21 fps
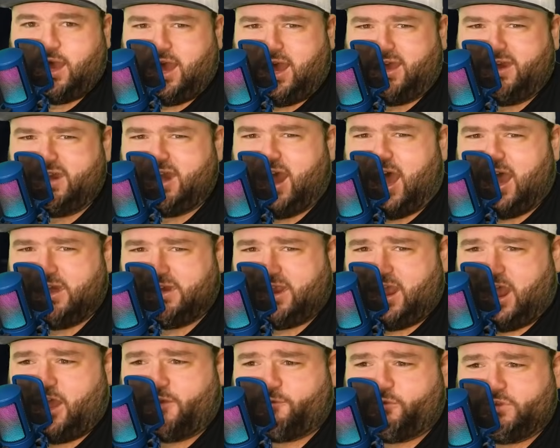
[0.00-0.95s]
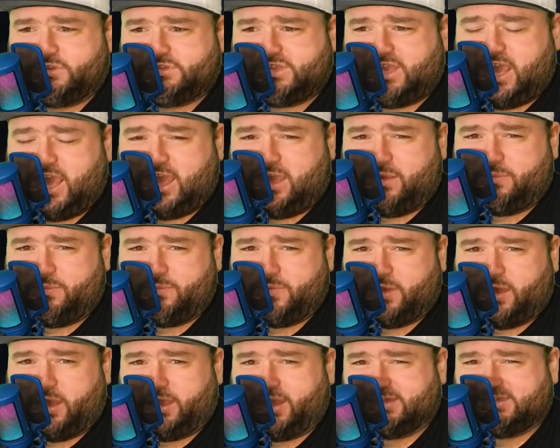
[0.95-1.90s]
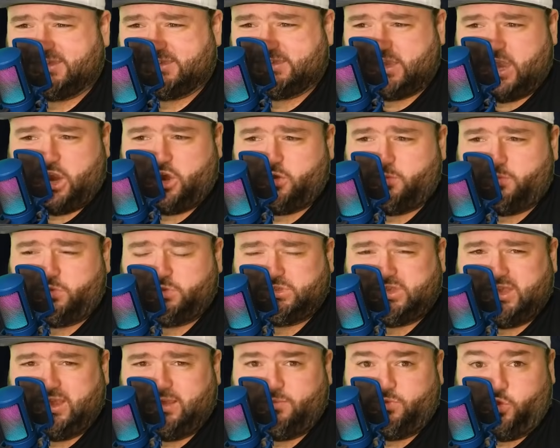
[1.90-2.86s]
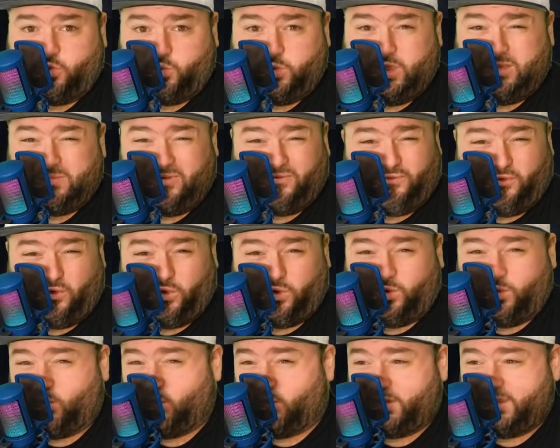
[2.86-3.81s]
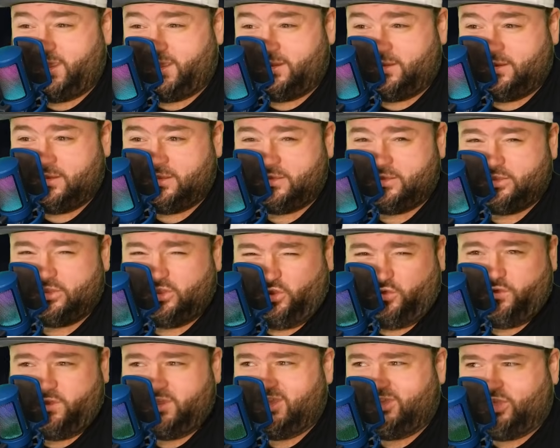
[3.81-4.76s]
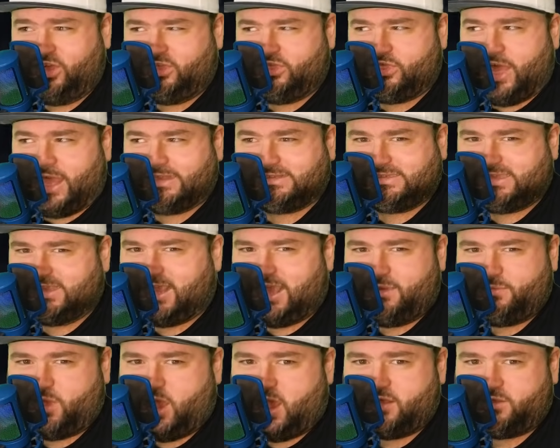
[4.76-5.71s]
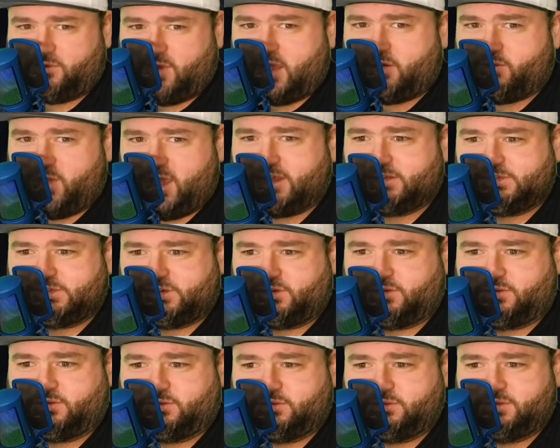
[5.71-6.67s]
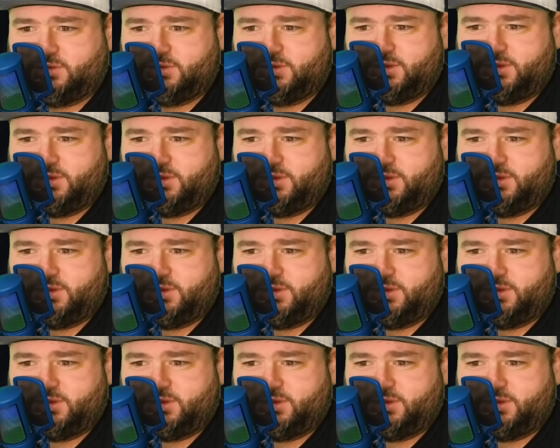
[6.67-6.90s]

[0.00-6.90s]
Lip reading: A non-conference game against a terrible team the week before Oregon? You really think that's the game Colorado had circled?